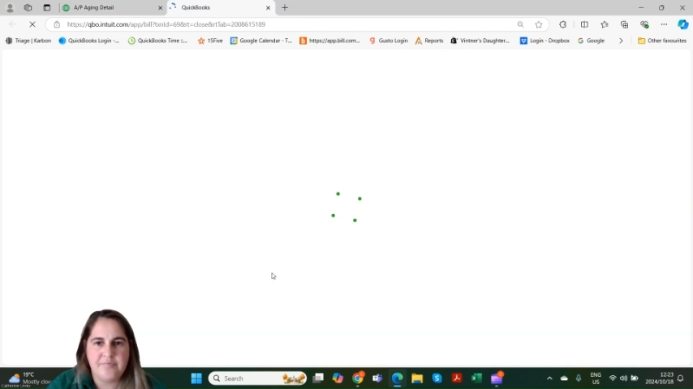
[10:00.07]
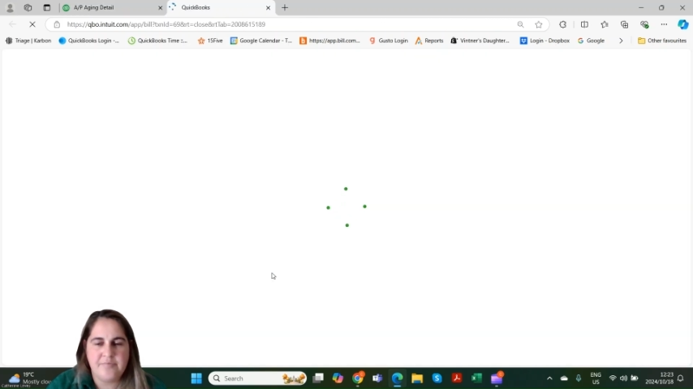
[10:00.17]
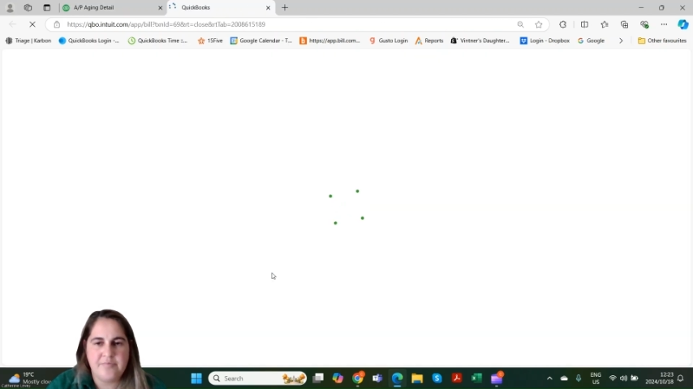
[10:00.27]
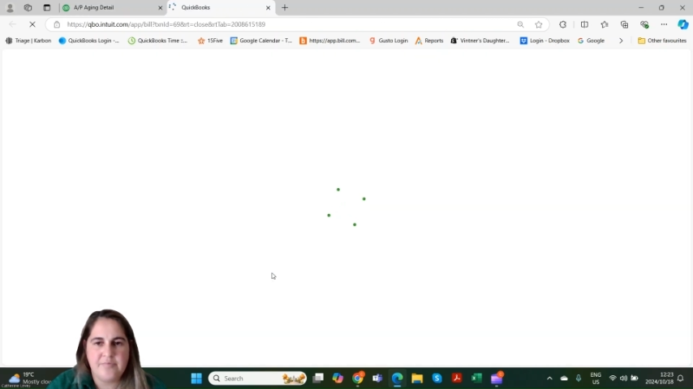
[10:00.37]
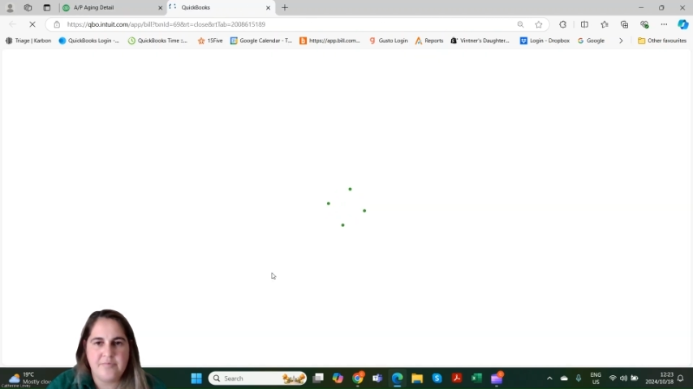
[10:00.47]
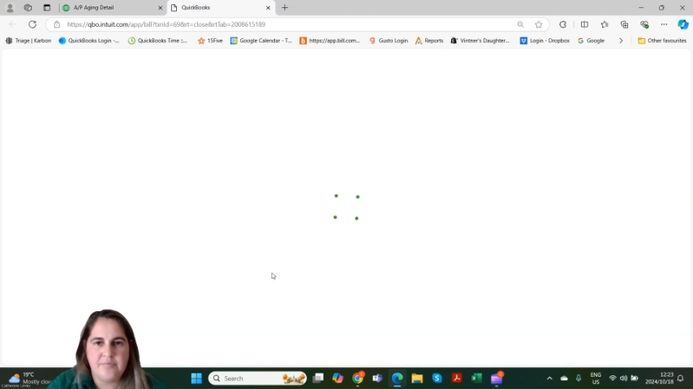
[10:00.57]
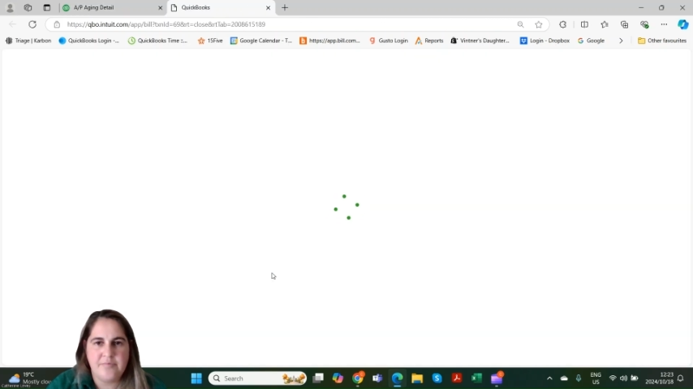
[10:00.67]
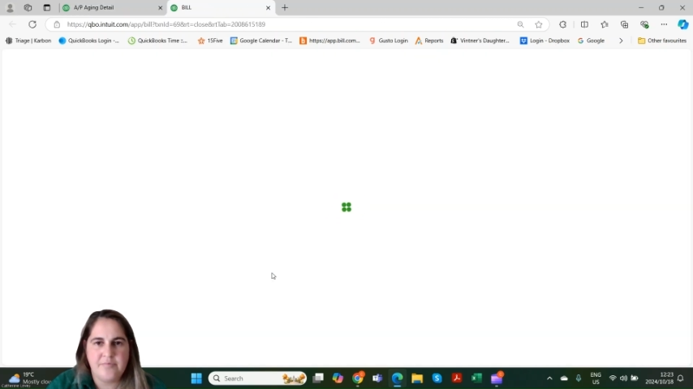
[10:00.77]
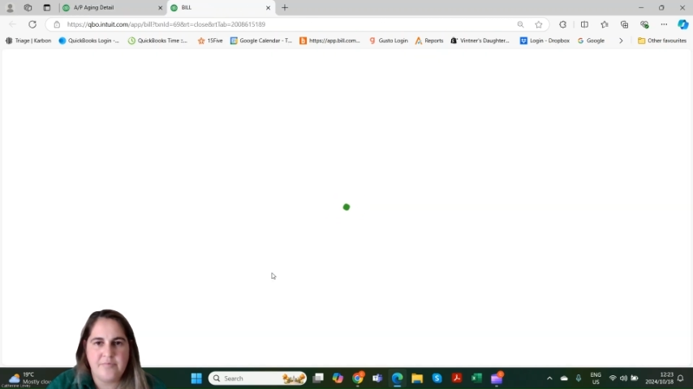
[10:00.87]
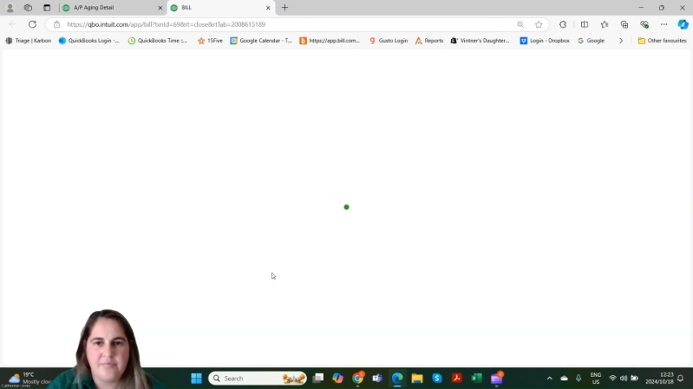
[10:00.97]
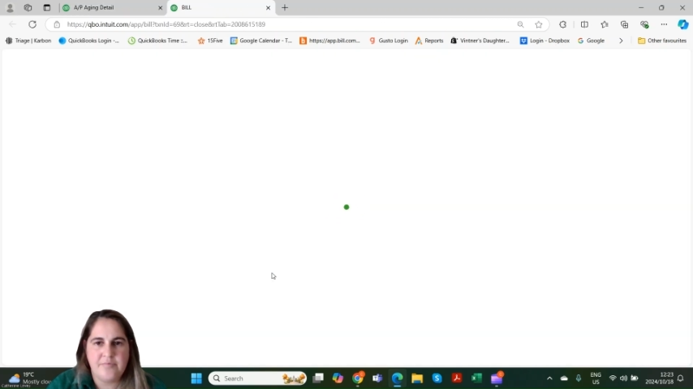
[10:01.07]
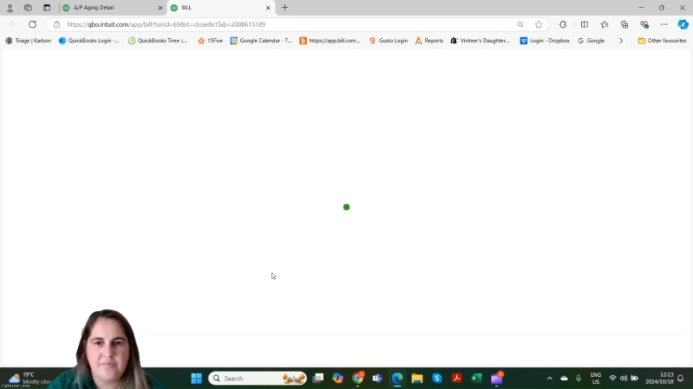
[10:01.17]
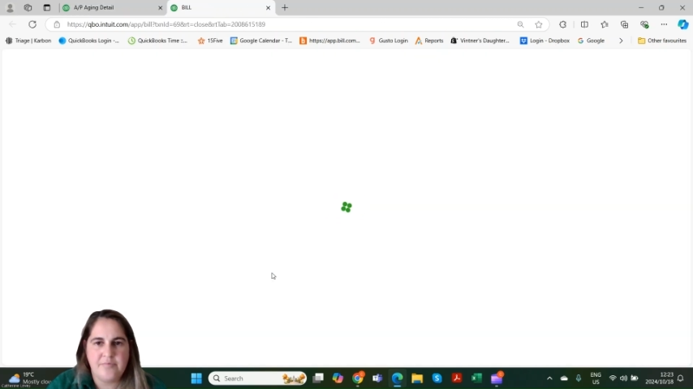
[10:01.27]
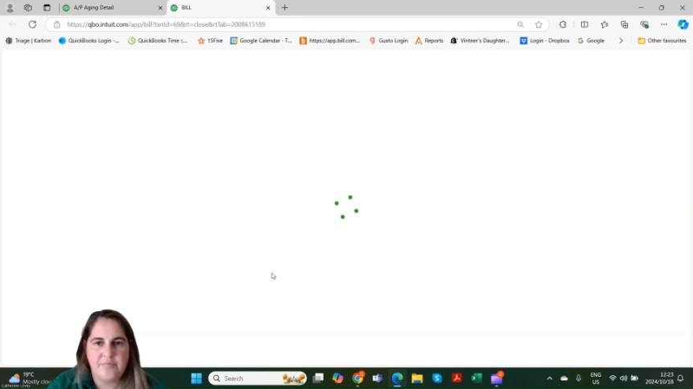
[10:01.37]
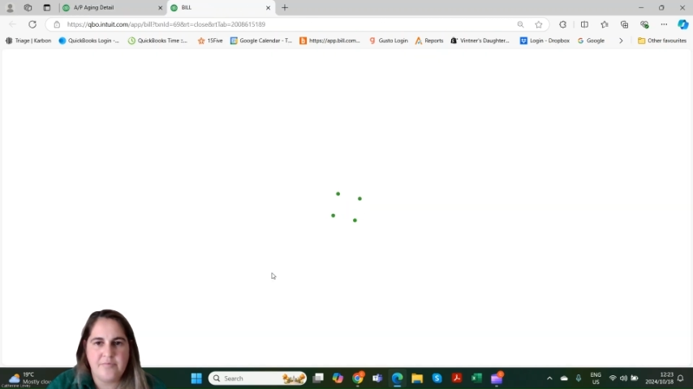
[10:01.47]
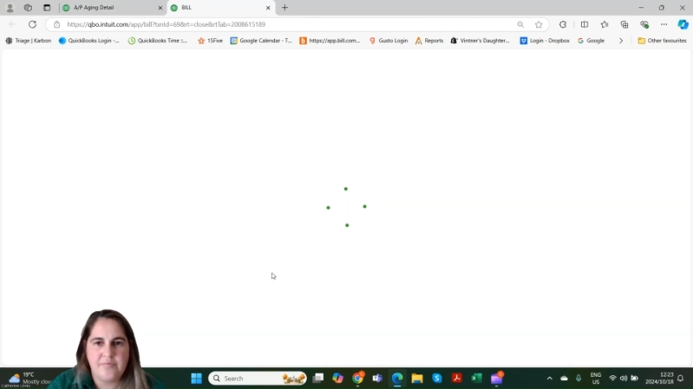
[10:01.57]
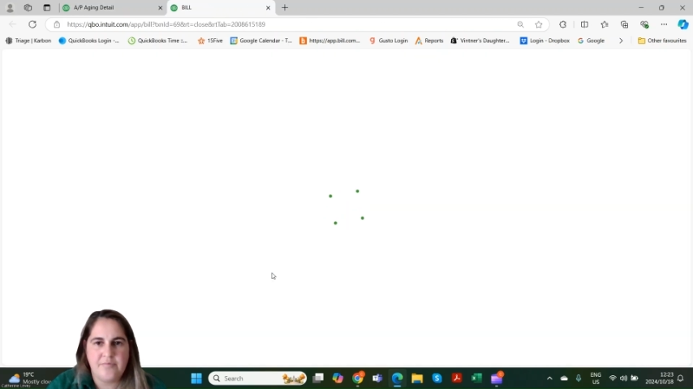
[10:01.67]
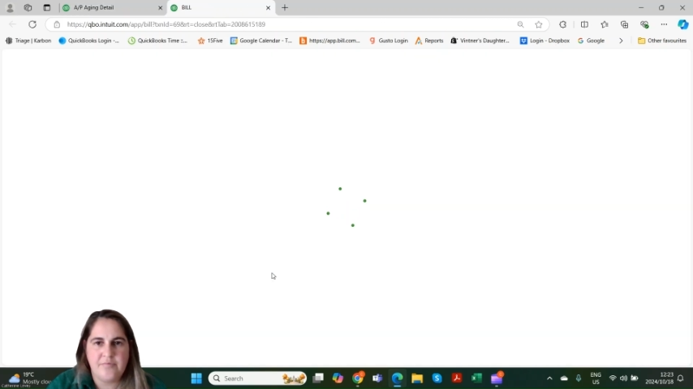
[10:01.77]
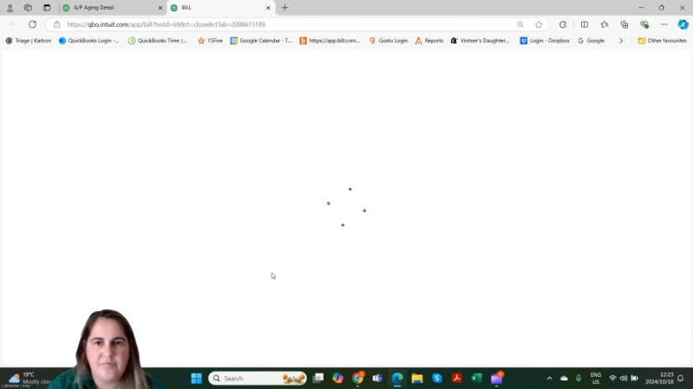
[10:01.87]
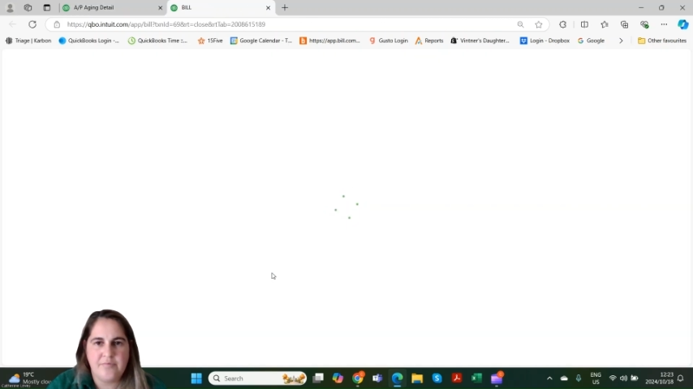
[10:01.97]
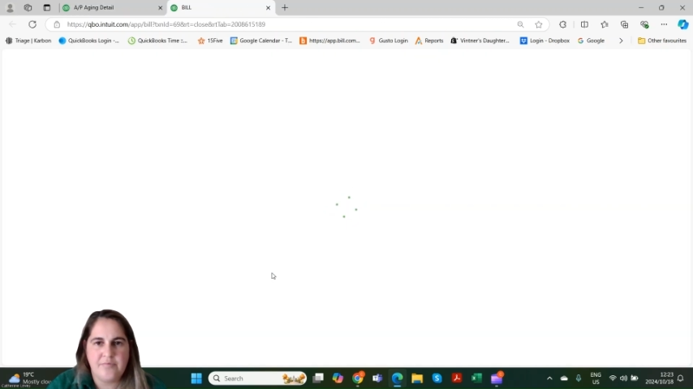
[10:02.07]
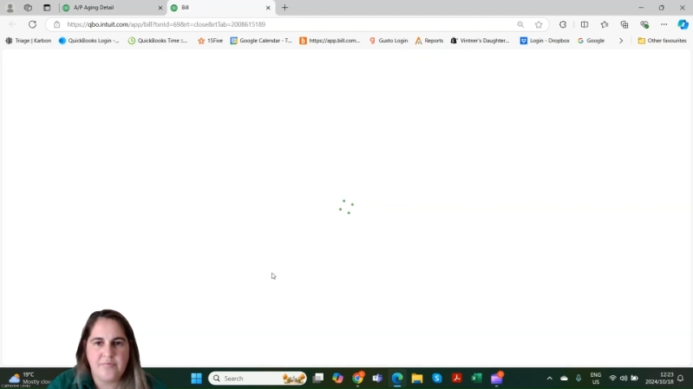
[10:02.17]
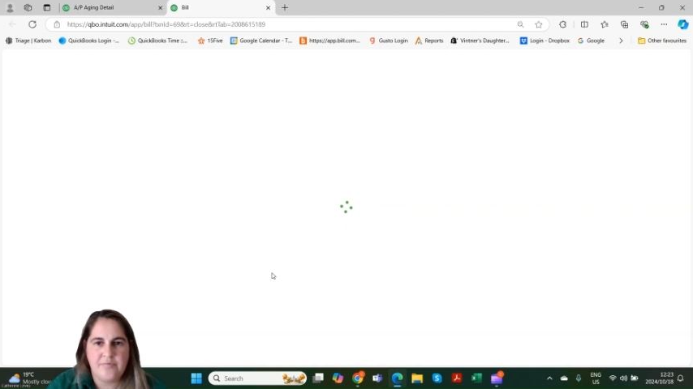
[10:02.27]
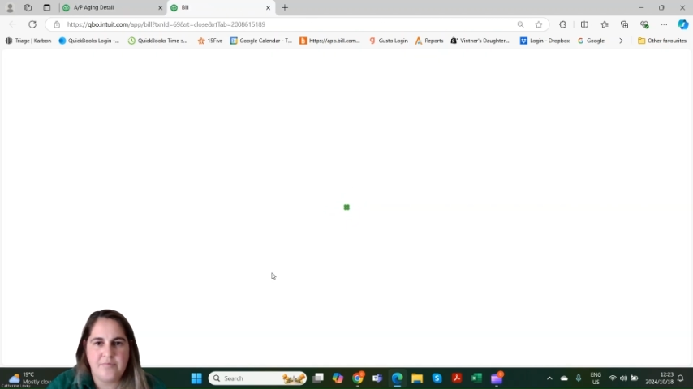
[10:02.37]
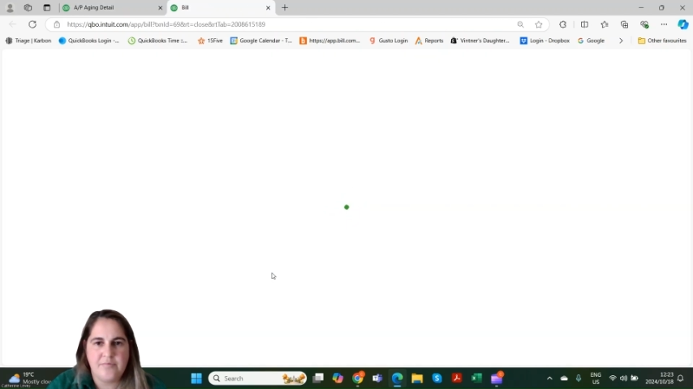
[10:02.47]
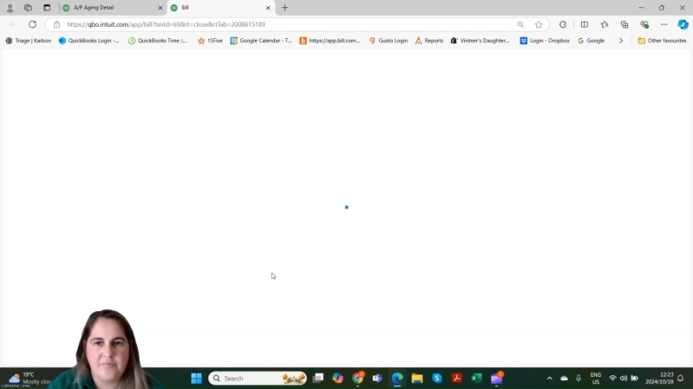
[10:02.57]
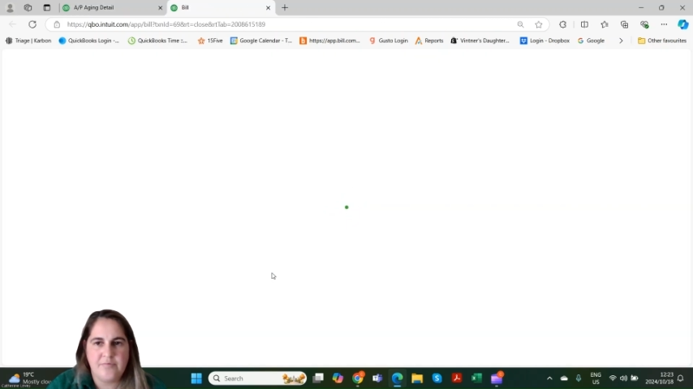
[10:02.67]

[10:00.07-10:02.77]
[no speech]